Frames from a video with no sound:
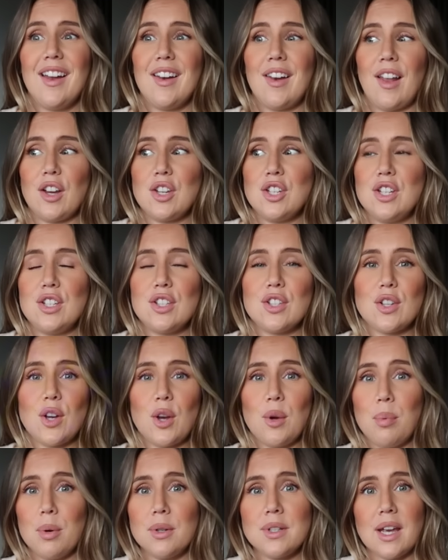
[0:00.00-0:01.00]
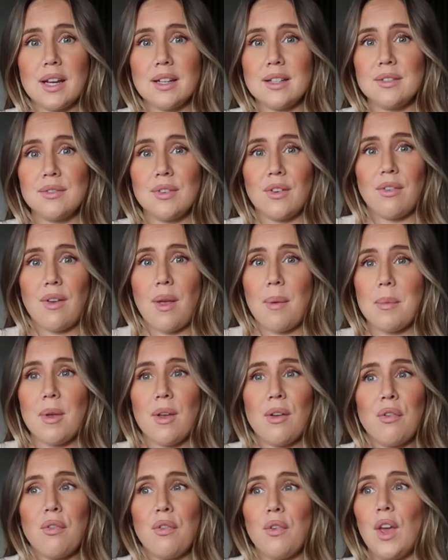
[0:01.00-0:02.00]
Like, she's so protective of him.
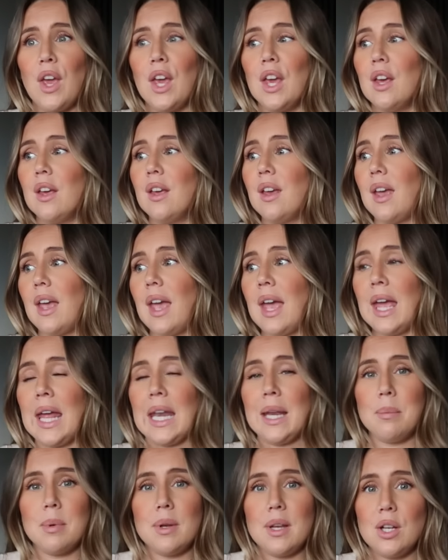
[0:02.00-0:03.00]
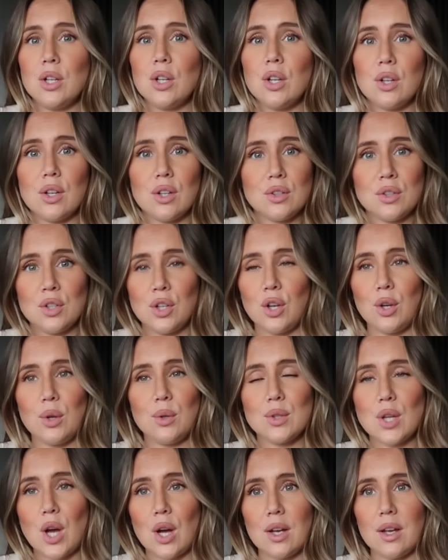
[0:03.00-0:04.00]
If anybody
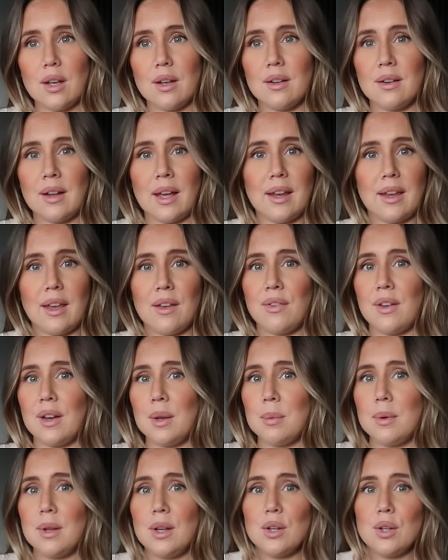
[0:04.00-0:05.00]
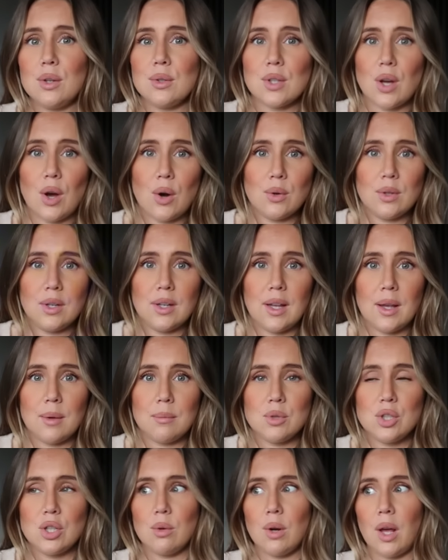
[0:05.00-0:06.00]
knows, like if anybody knows holding
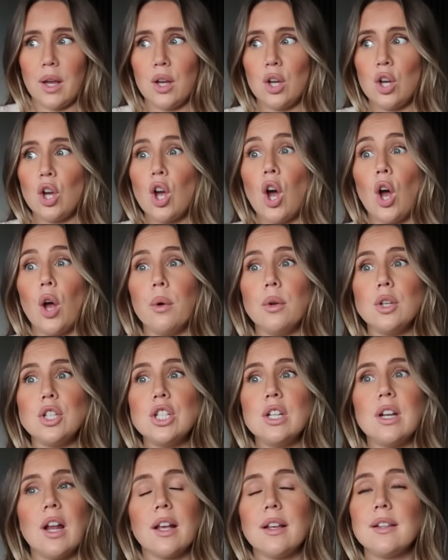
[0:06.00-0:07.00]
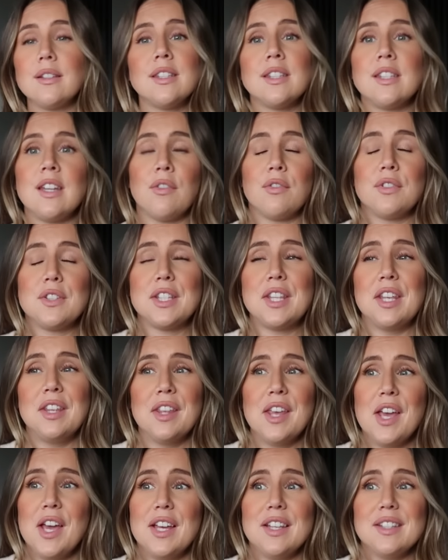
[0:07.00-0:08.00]
him, she'll like go and she like sniffs
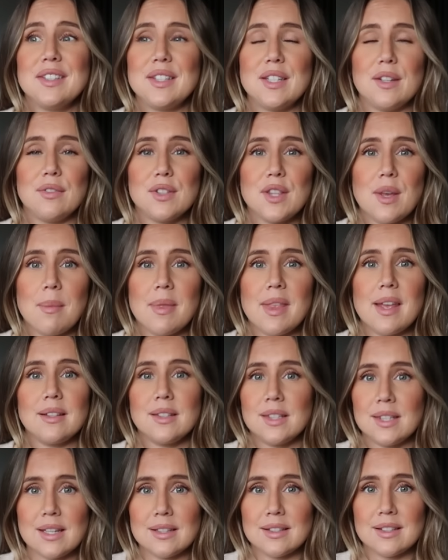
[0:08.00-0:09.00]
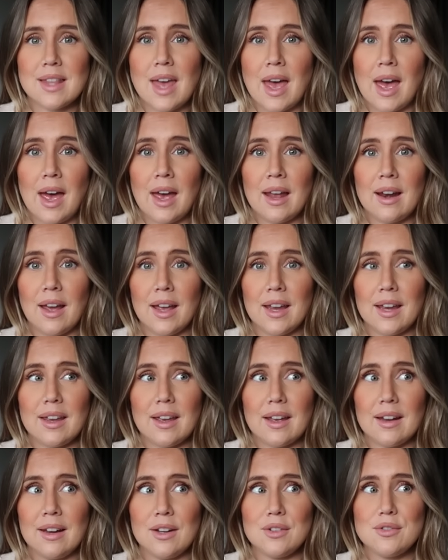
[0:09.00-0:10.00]
them and then sits there
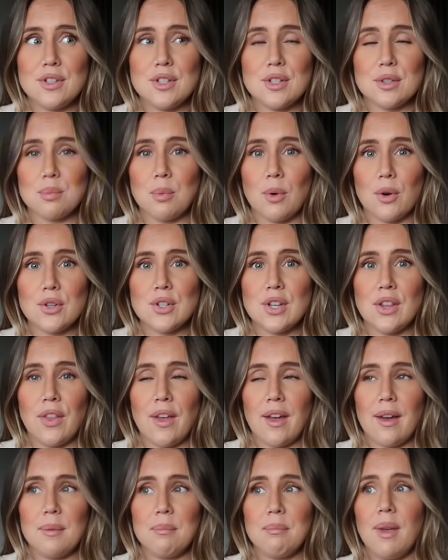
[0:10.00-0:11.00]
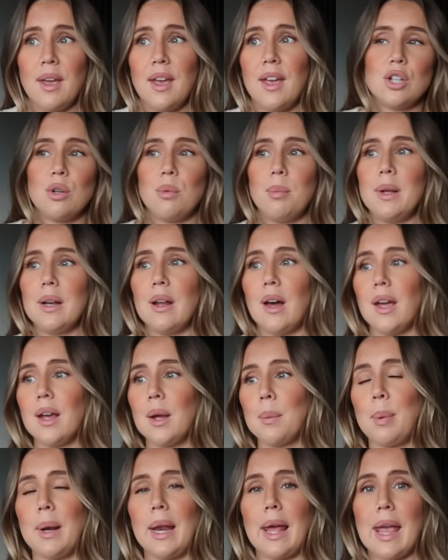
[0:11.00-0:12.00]
like literally just watching them. She'll be
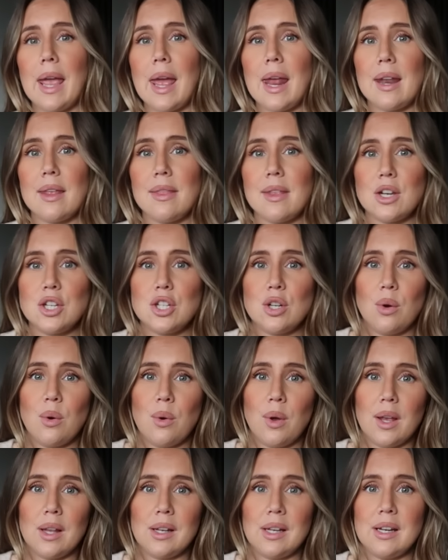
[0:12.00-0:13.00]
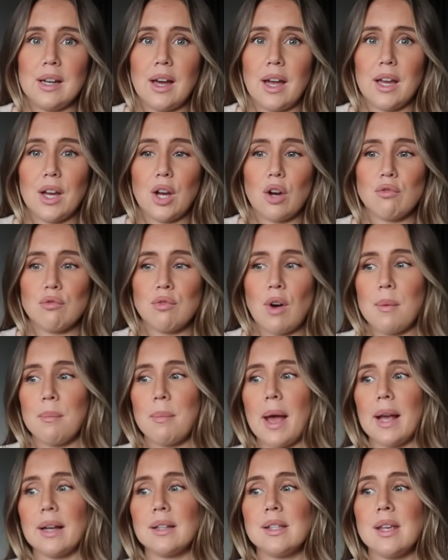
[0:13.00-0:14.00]
like playing and then she'll quickly like run
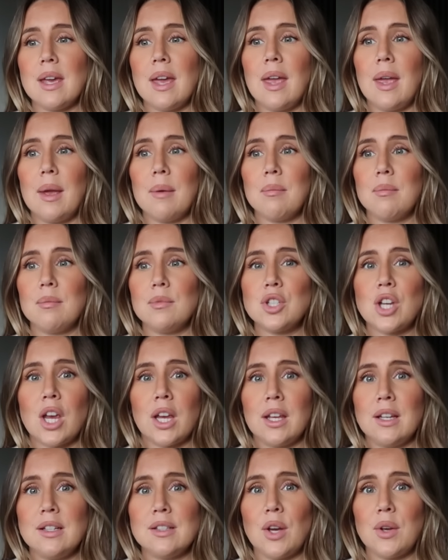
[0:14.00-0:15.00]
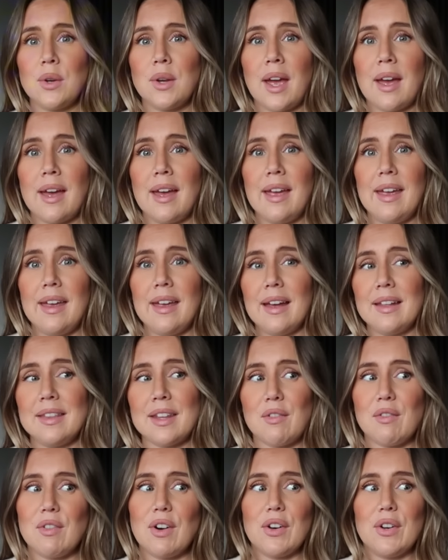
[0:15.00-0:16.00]
back to him, check he's okay, and
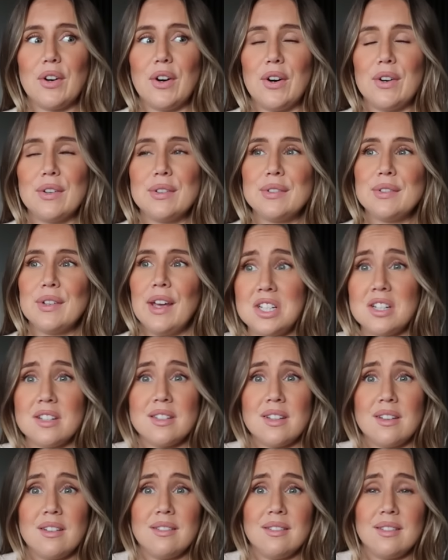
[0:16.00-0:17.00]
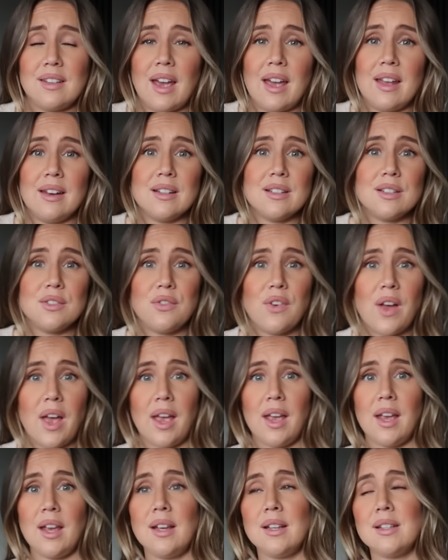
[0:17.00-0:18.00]
then run off. She doesn't get in his
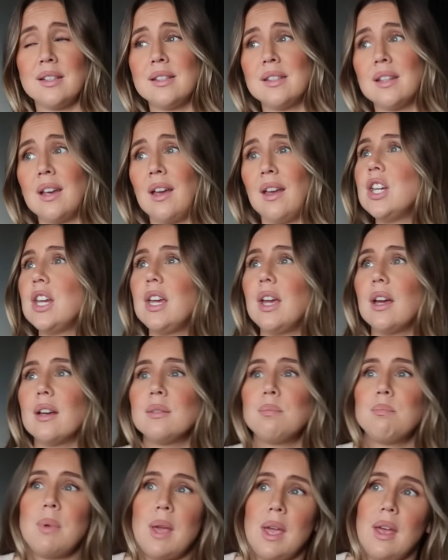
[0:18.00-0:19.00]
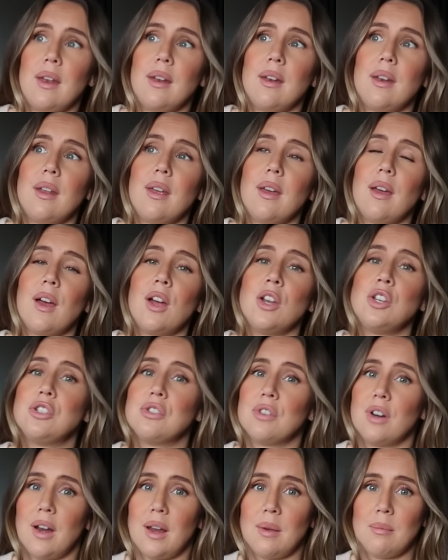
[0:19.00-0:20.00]
face. She has been a
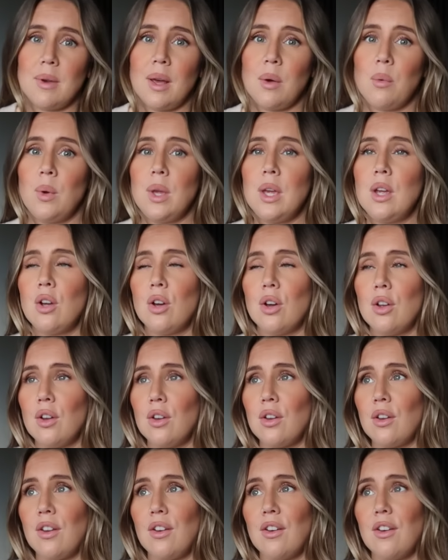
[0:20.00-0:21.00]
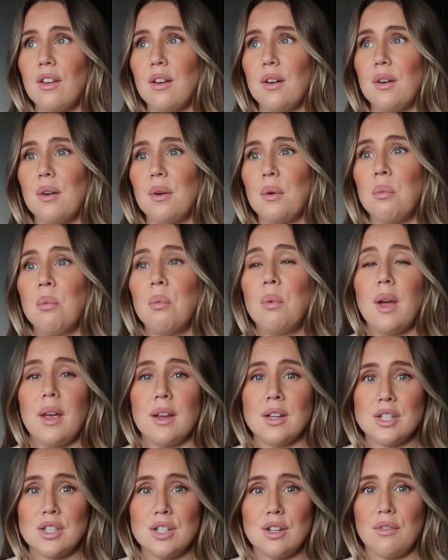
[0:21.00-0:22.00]
dream. Like, we couldn't
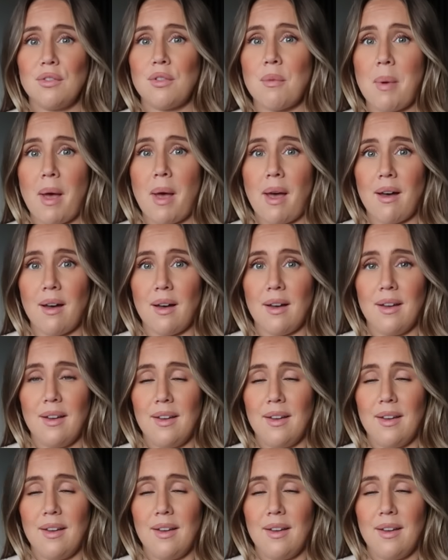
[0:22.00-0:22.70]
wish for better.